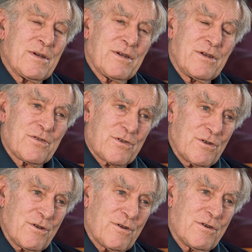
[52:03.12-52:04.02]
He's
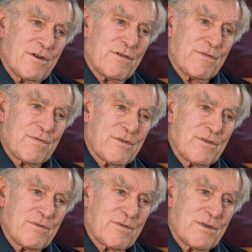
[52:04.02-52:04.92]
still alive
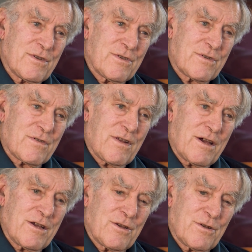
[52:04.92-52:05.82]
too to this
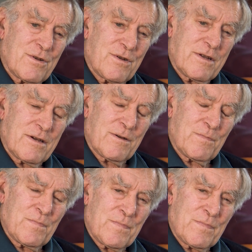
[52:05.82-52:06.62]
day, and uh,